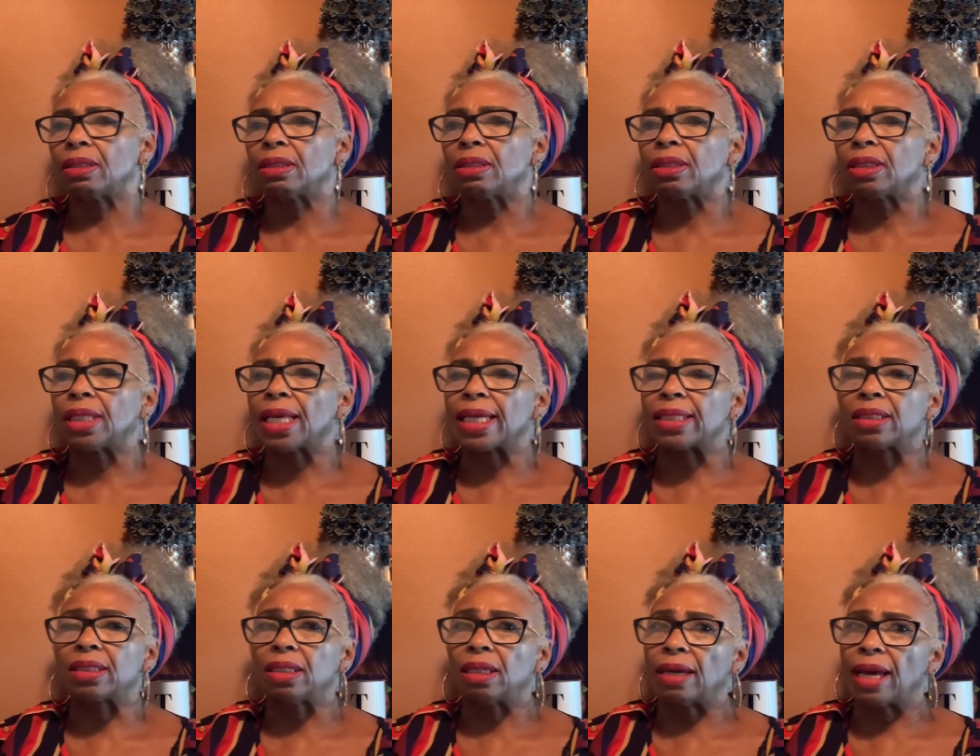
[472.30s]

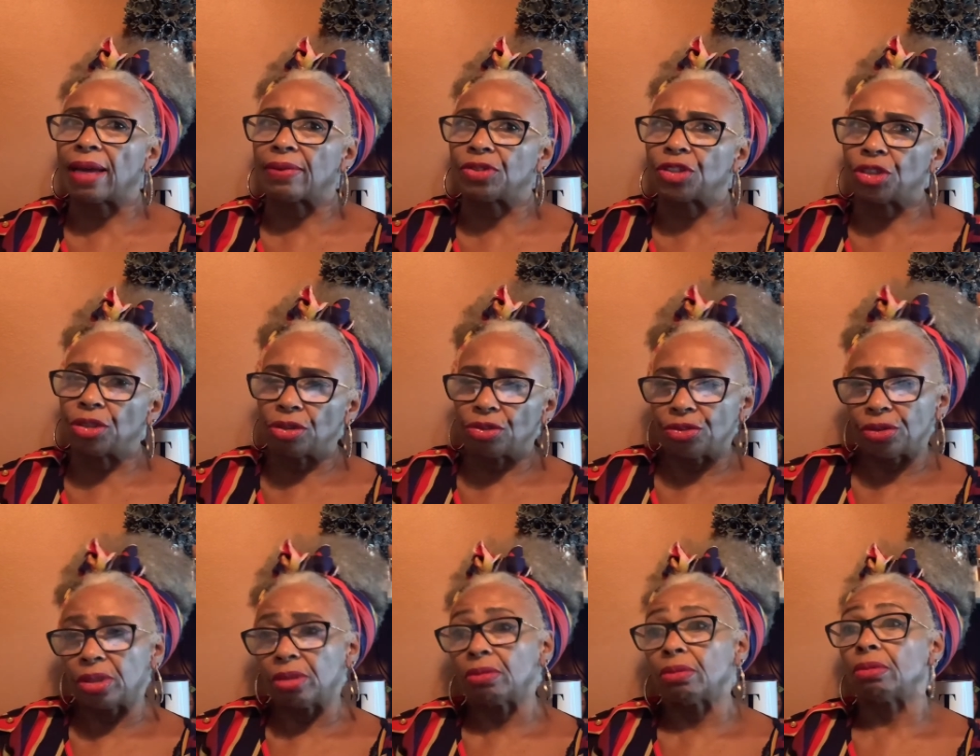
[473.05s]
that still have
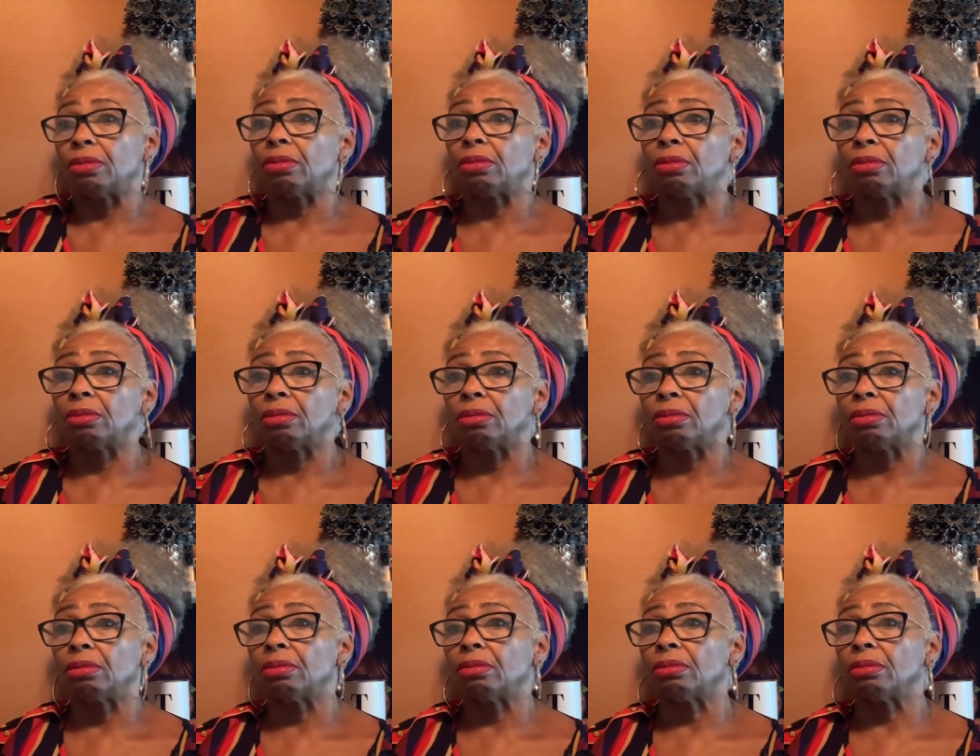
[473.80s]
children.
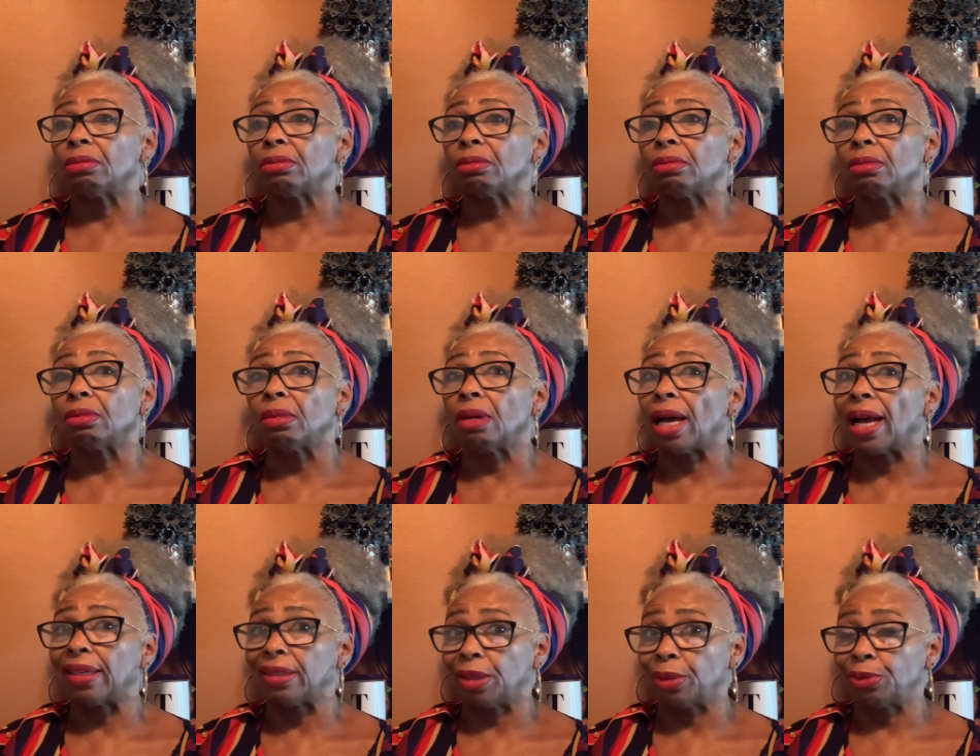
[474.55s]

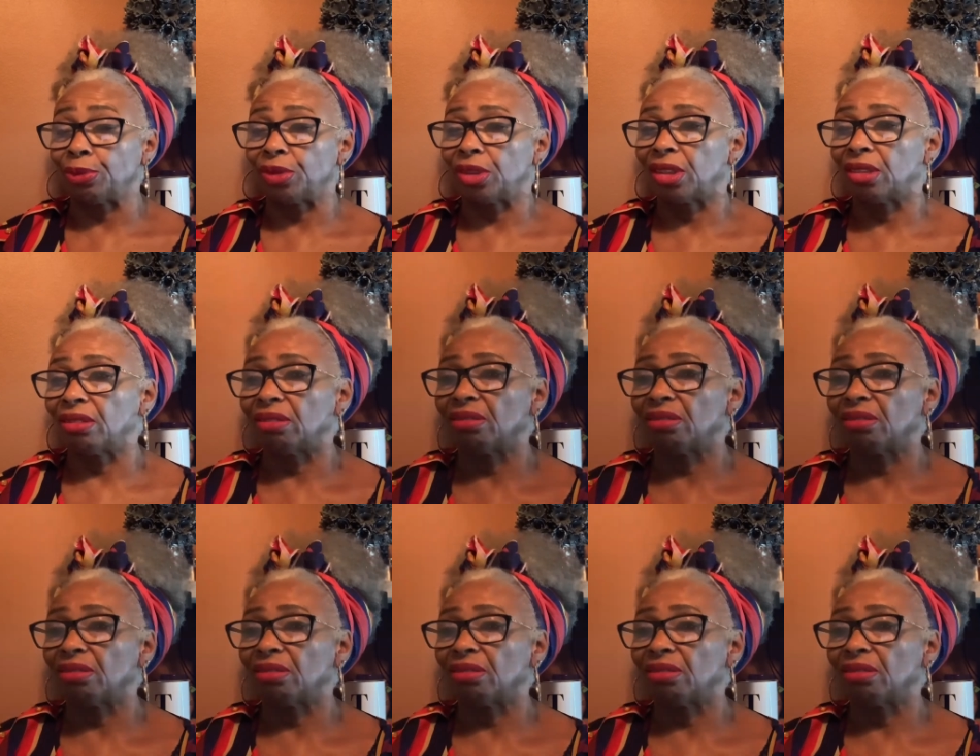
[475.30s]
I don't.